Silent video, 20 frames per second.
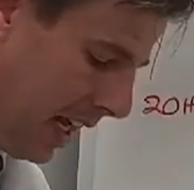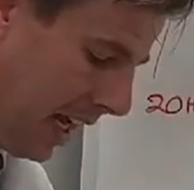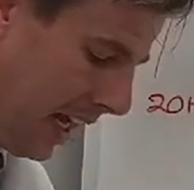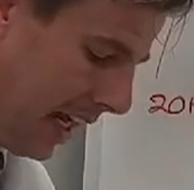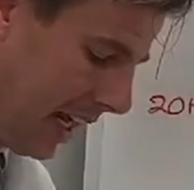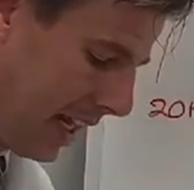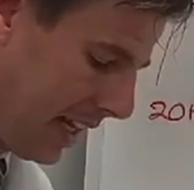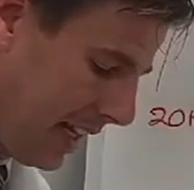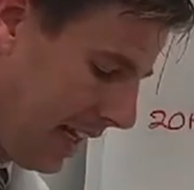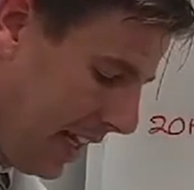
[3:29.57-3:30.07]

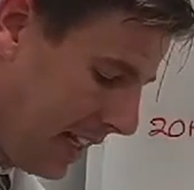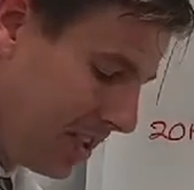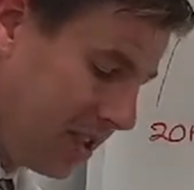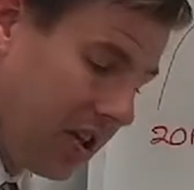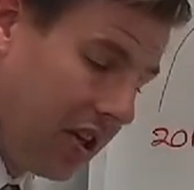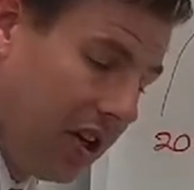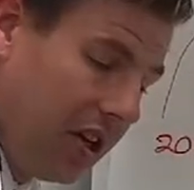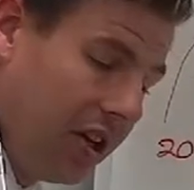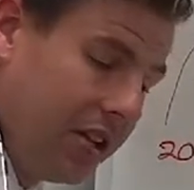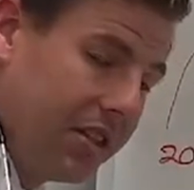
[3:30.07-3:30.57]
and that's
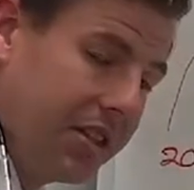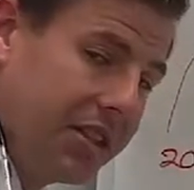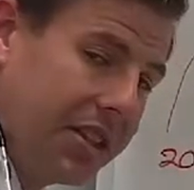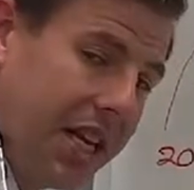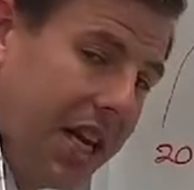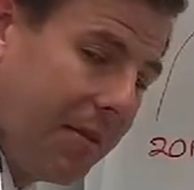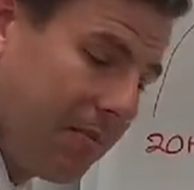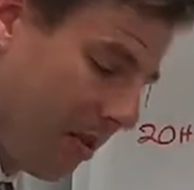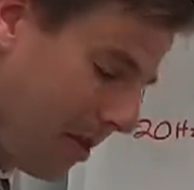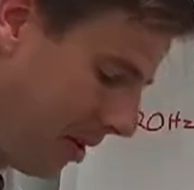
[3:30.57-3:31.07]
called a
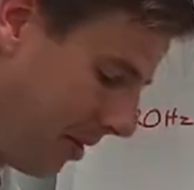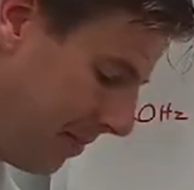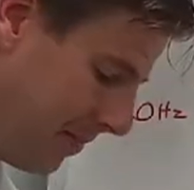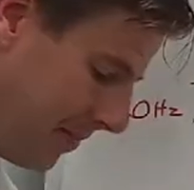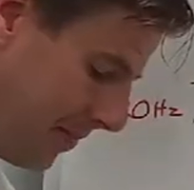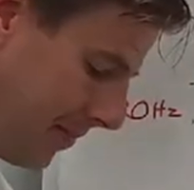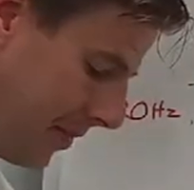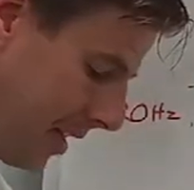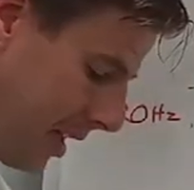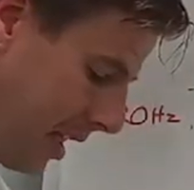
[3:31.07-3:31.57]
damper.
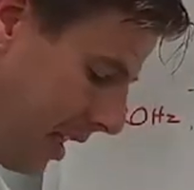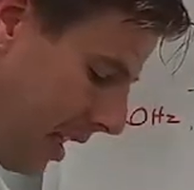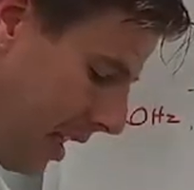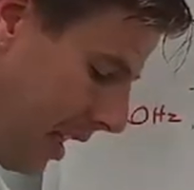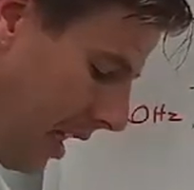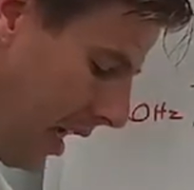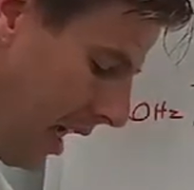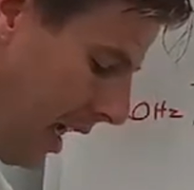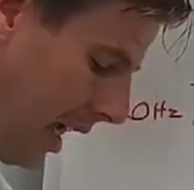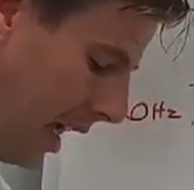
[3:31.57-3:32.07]

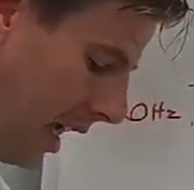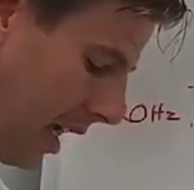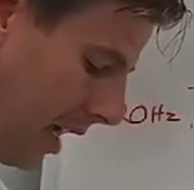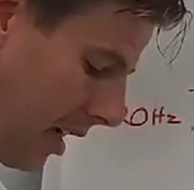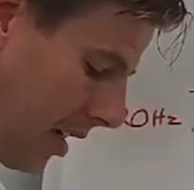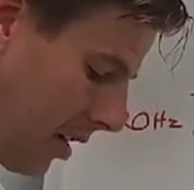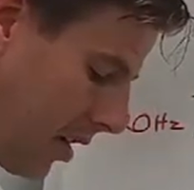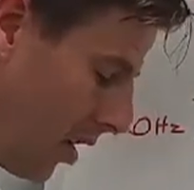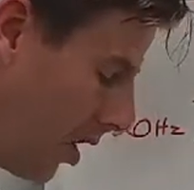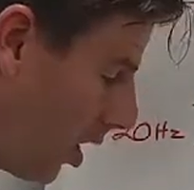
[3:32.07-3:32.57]

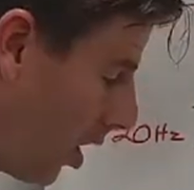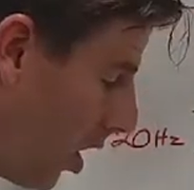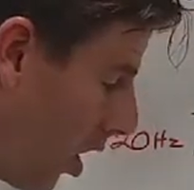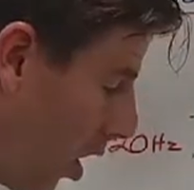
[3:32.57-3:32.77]
And